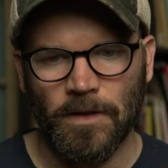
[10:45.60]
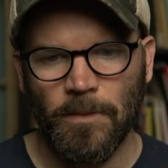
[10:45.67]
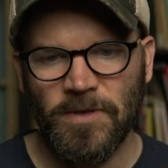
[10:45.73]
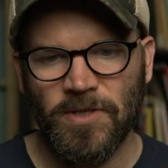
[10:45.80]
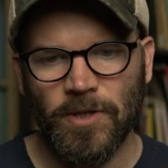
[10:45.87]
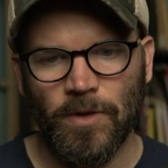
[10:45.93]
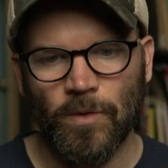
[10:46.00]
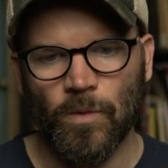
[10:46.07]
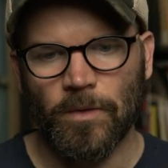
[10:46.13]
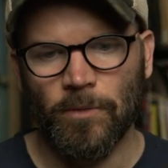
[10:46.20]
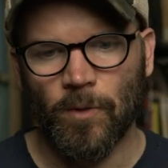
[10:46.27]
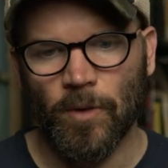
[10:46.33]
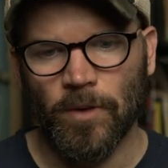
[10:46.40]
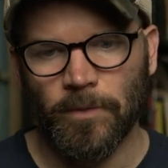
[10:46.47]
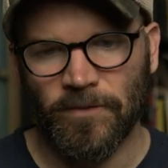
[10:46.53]
Let me show you one
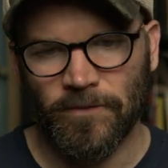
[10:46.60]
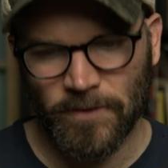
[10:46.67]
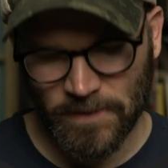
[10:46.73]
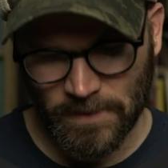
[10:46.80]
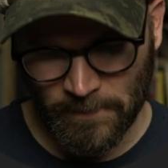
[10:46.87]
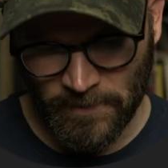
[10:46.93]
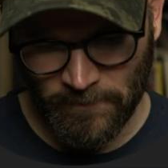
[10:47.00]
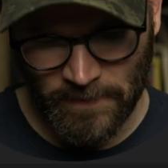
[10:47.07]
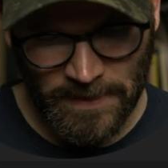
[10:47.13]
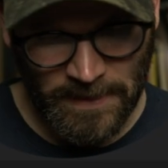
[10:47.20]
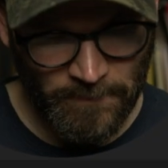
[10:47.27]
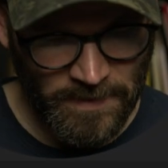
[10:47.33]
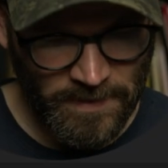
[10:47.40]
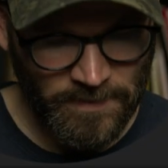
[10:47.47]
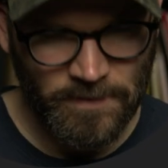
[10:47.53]
more, but first let me
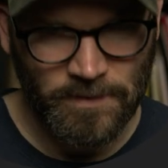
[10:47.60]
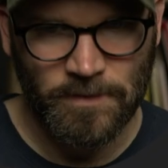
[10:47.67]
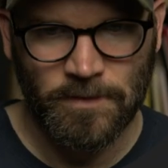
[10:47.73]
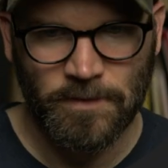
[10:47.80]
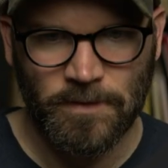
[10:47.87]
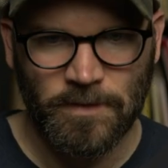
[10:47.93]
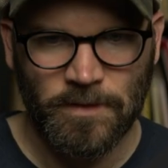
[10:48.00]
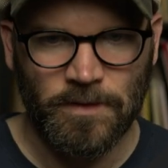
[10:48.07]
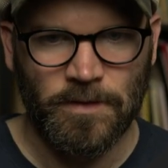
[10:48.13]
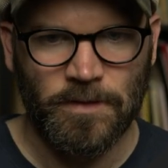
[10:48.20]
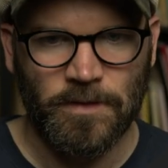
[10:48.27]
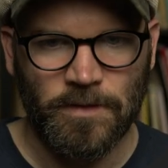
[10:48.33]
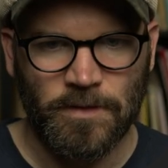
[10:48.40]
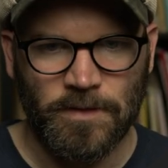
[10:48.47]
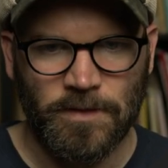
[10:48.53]
rename this.
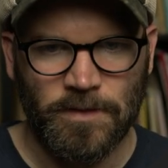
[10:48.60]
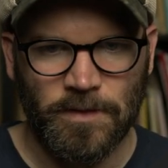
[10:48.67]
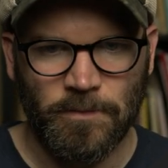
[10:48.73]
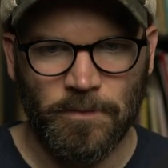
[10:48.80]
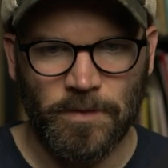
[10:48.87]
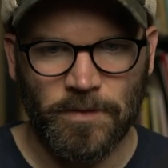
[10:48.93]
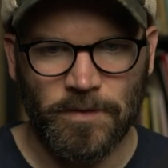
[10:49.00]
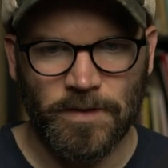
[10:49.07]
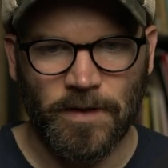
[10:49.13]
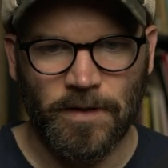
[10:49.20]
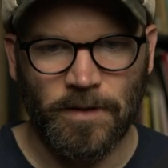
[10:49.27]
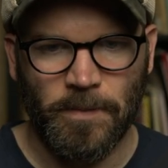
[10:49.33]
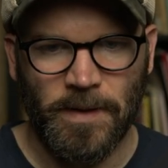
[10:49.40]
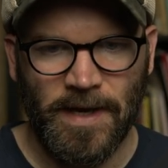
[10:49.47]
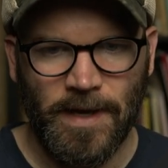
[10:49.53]
Symbols
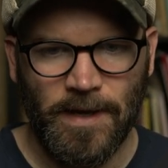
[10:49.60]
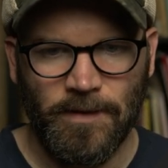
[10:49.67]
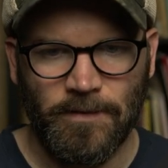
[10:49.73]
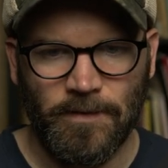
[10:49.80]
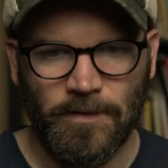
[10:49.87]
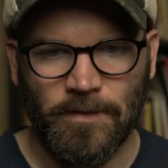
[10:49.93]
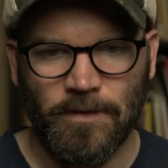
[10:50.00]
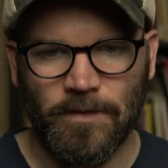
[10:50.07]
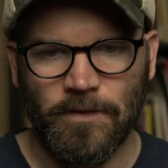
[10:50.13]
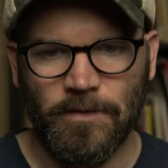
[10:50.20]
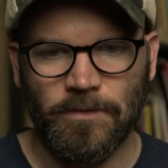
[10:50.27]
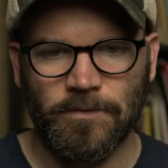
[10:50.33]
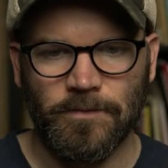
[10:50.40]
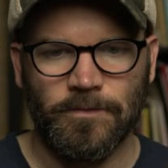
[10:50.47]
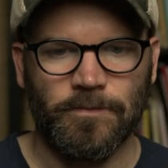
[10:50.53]
on a path.
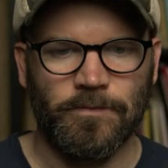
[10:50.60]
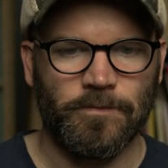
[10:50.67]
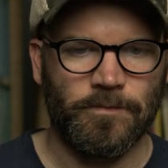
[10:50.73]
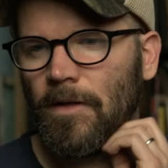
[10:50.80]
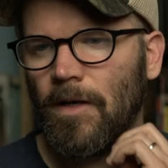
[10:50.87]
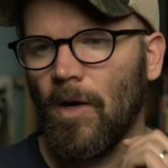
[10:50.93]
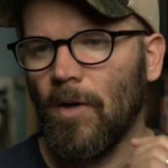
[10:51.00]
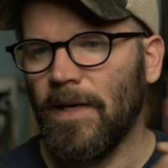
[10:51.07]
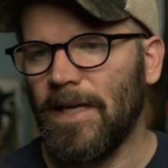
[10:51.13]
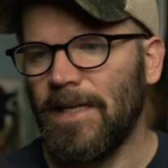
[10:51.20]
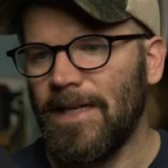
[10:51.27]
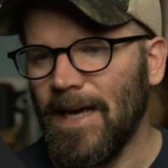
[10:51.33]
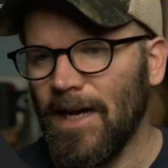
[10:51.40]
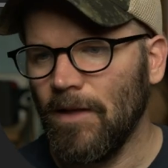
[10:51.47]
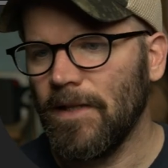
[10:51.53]
Okay,
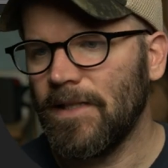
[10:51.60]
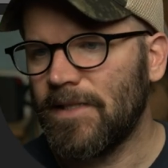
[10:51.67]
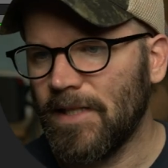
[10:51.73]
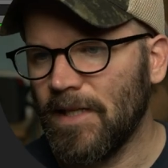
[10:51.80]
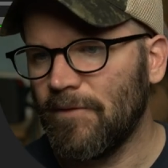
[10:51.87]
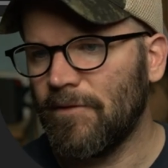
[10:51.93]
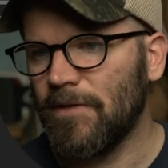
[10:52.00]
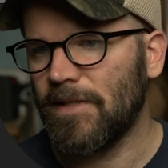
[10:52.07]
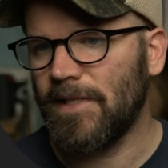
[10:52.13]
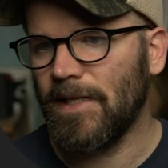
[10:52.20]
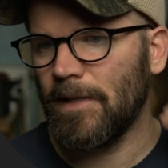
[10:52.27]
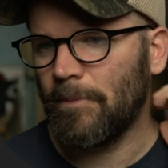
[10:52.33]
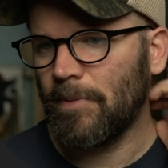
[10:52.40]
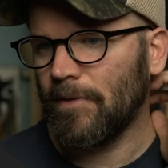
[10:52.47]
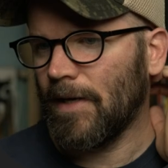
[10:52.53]
now let's say, for
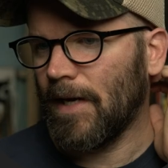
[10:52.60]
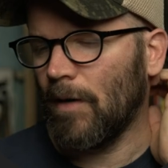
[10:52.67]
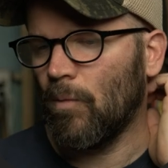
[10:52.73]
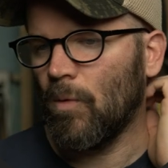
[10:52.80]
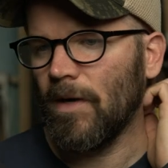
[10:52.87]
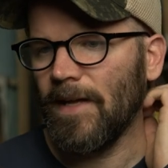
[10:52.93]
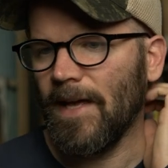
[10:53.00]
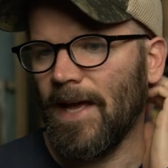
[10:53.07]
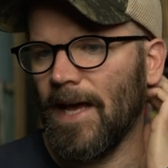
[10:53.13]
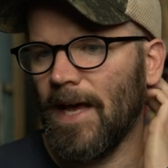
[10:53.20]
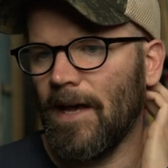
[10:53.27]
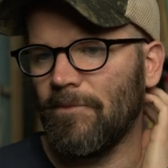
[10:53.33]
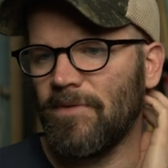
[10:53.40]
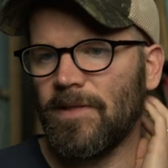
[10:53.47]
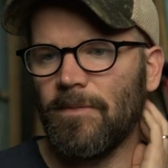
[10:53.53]
example, I want to
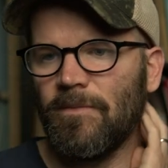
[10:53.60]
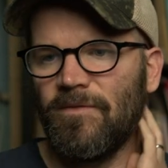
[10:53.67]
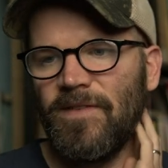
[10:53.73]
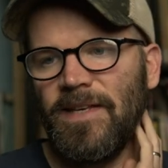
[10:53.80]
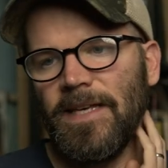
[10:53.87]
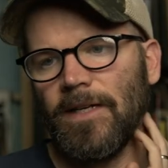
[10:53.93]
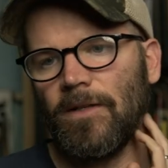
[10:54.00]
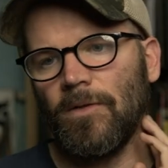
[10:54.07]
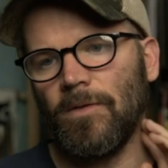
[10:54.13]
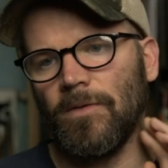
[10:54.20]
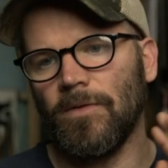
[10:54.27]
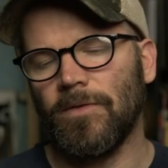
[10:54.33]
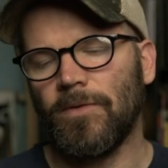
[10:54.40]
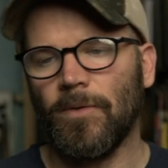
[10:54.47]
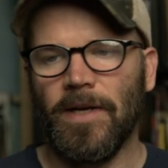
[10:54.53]
have some
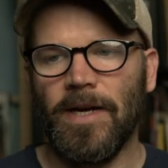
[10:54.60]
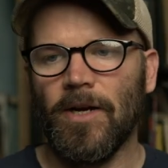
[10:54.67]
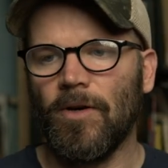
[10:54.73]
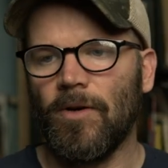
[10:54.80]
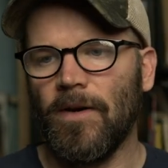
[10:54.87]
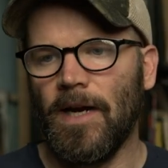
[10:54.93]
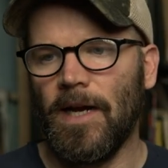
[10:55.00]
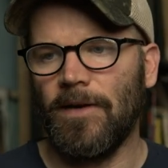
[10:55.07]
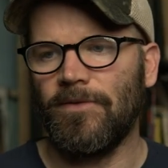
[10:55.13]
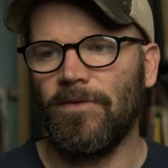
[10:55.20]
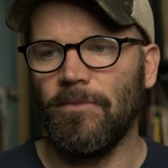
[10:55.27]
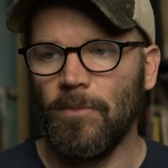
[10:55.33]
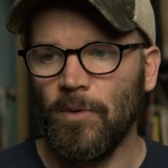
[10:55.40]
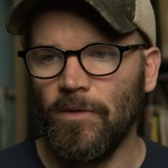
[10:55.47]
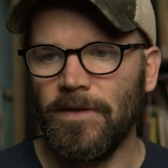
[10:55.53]
vehicles or aircraft
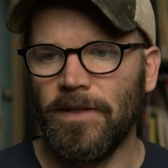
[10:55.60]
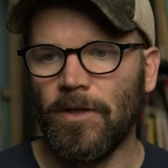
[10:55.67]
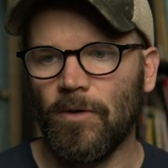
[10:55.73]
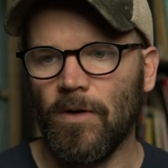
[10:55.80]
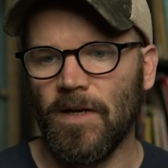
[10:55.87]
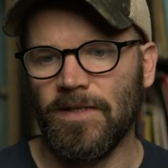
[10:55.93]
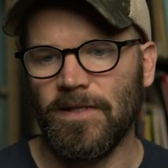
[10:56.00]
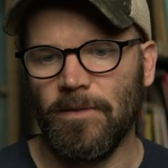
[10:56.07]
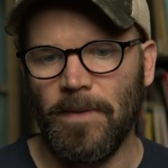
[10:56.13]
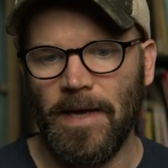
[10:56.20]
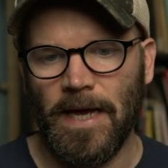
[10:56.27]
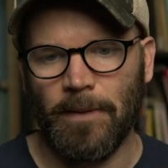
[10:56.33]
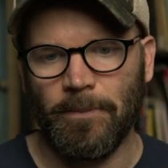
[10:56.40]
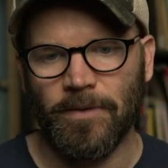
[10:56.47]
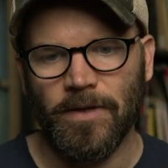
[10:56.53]
moving across the
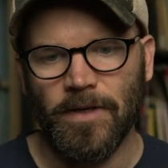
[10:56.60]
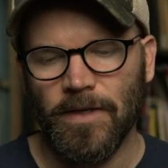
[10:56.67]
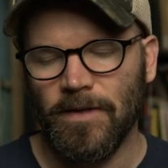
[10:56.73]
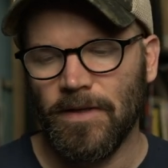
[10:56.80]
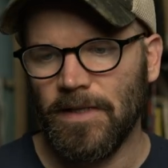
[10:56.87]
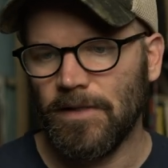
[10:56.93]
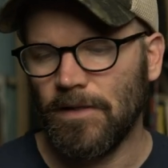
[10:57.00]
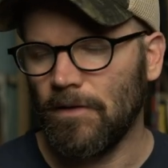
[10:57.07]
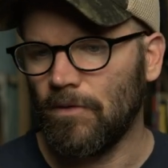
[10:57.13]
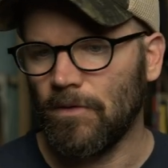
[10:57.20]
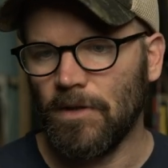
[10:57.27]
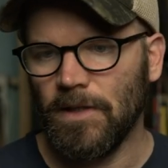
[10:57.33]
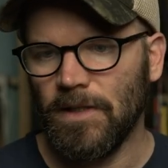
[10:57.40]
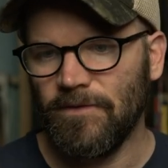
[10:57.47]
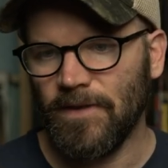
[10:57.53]
map, these little
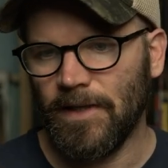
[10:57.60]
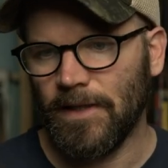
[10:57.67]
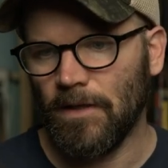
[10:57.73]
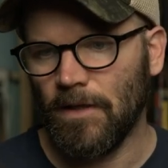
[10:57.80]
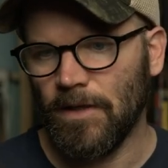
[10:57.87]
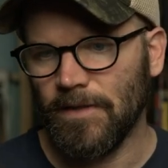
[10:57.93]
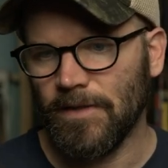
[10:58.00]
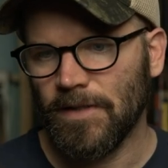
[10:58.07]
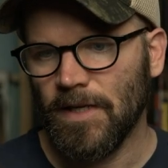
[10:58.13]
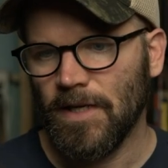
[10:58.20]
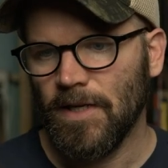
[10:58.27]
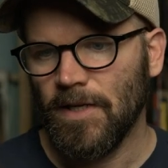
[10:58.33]
glyph icons.